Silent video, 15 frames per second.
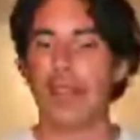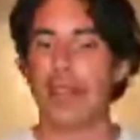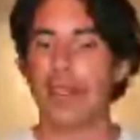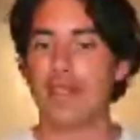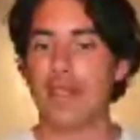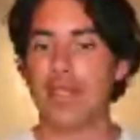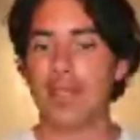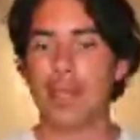
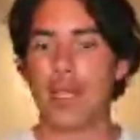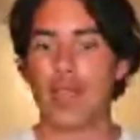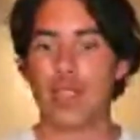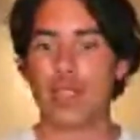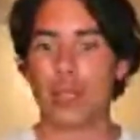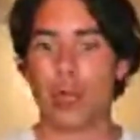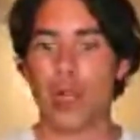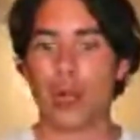This is
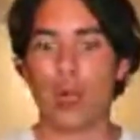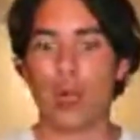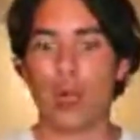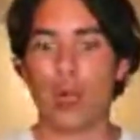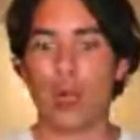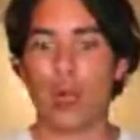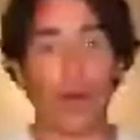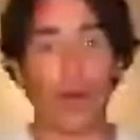because we are
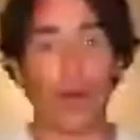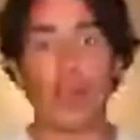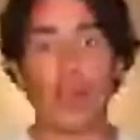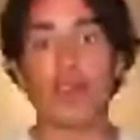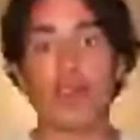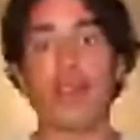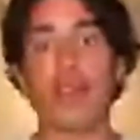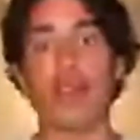working
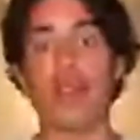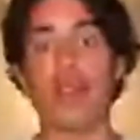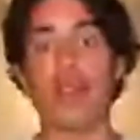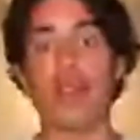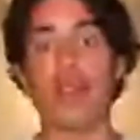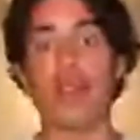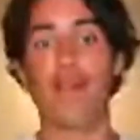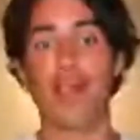
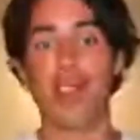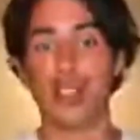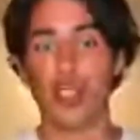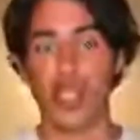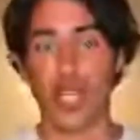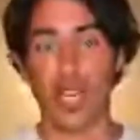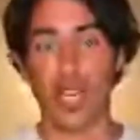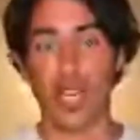uh,
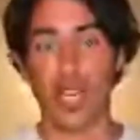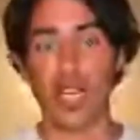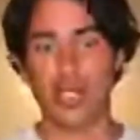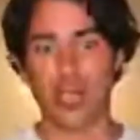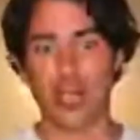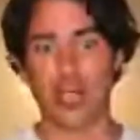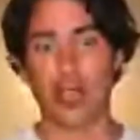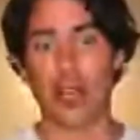the
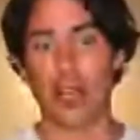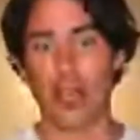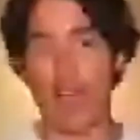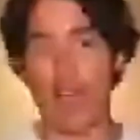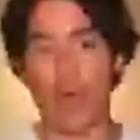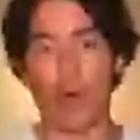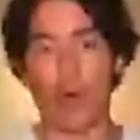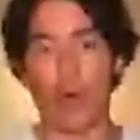changes
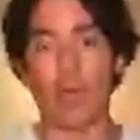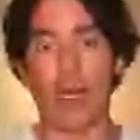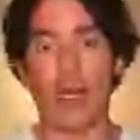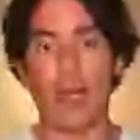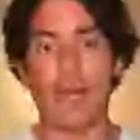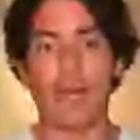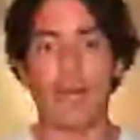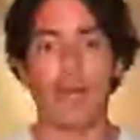of our
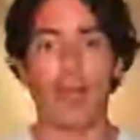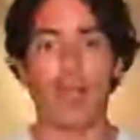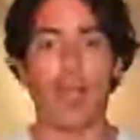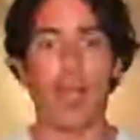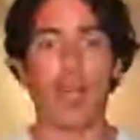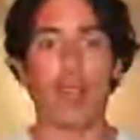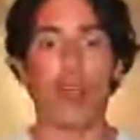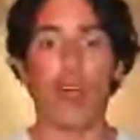body,
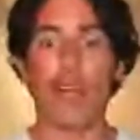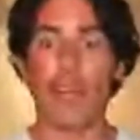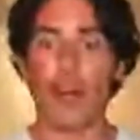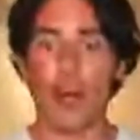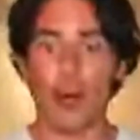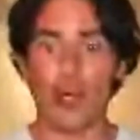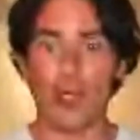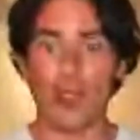and of
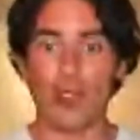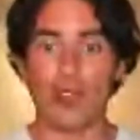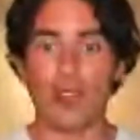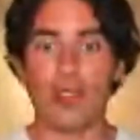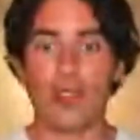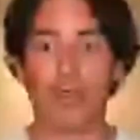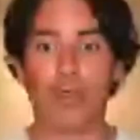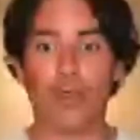course,
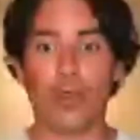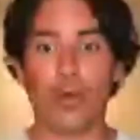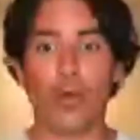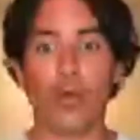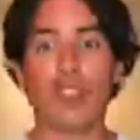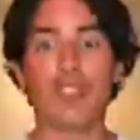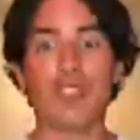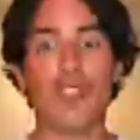
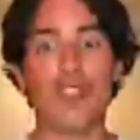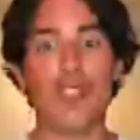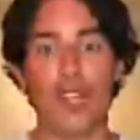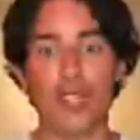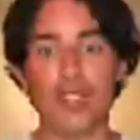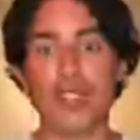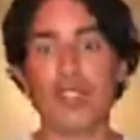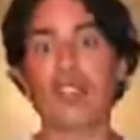who is
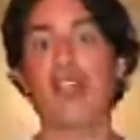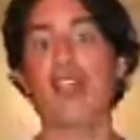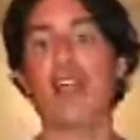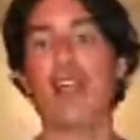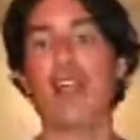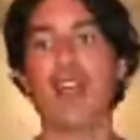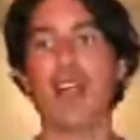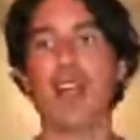not
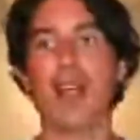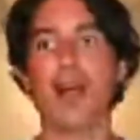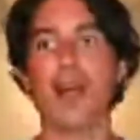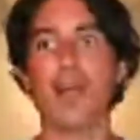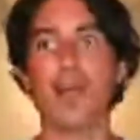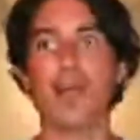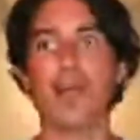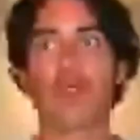
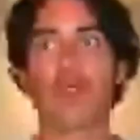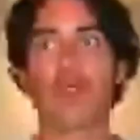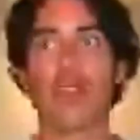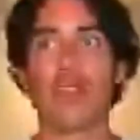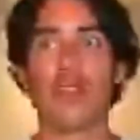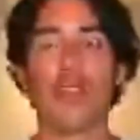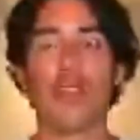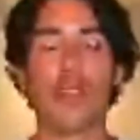um,
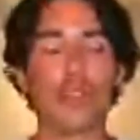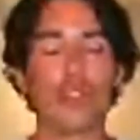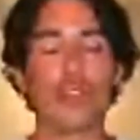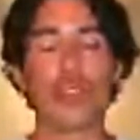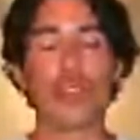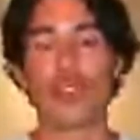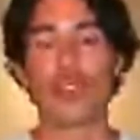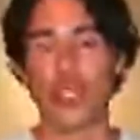used
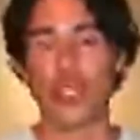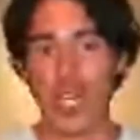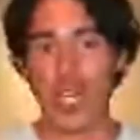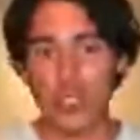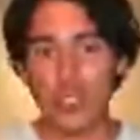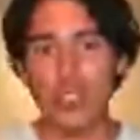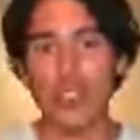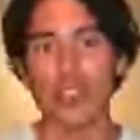to
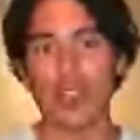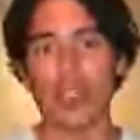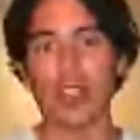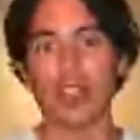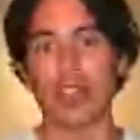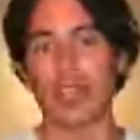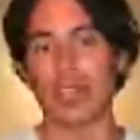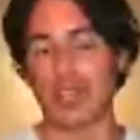change
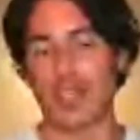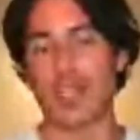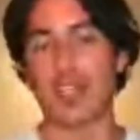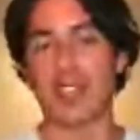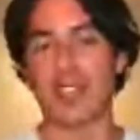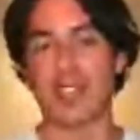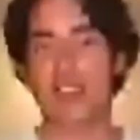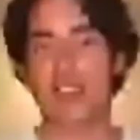in, in
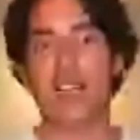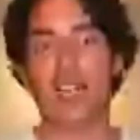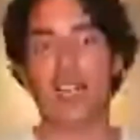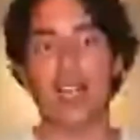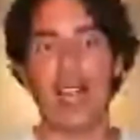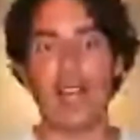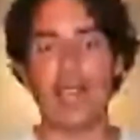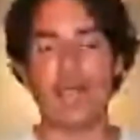its daily
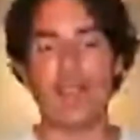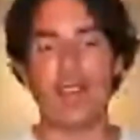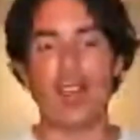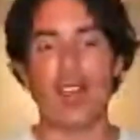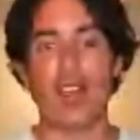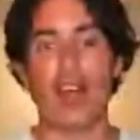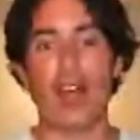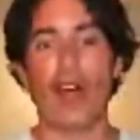life,
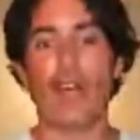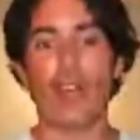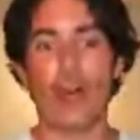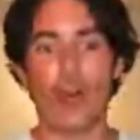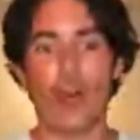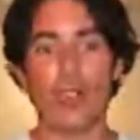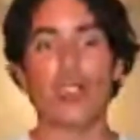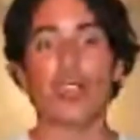
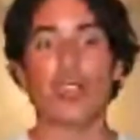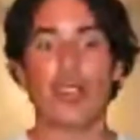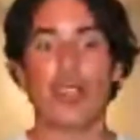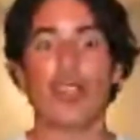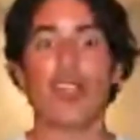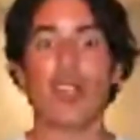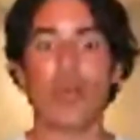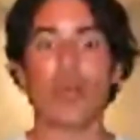of course,
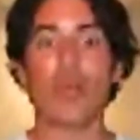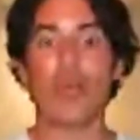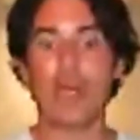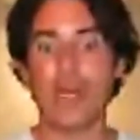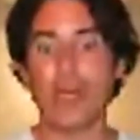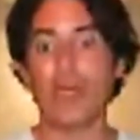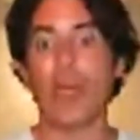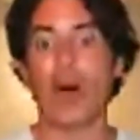it would
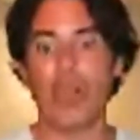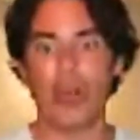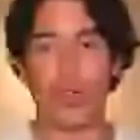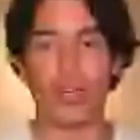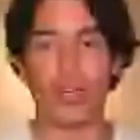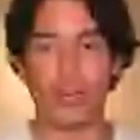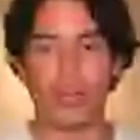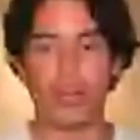be
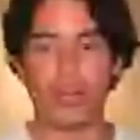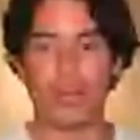bothering.